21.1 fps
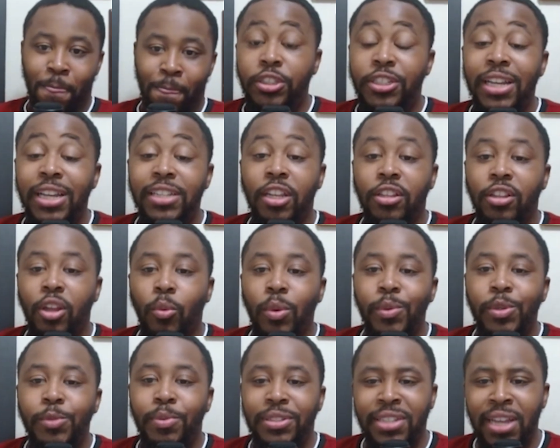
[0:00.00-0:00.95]
Yes, I thought we
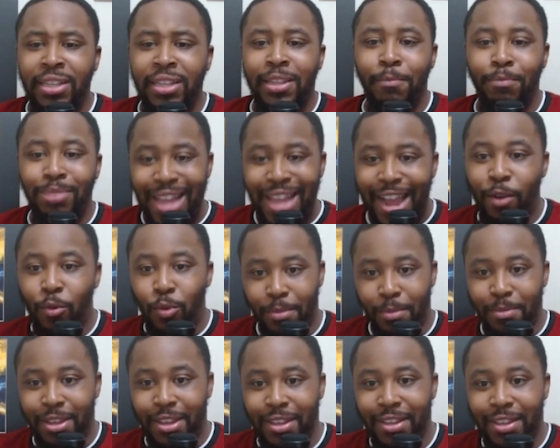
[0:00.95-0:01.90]
was protecting black
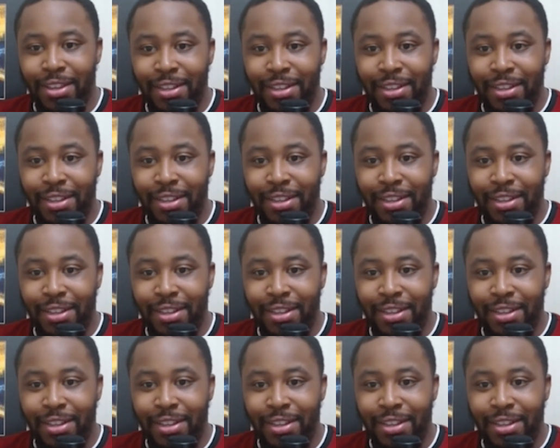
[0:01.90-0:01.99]
women.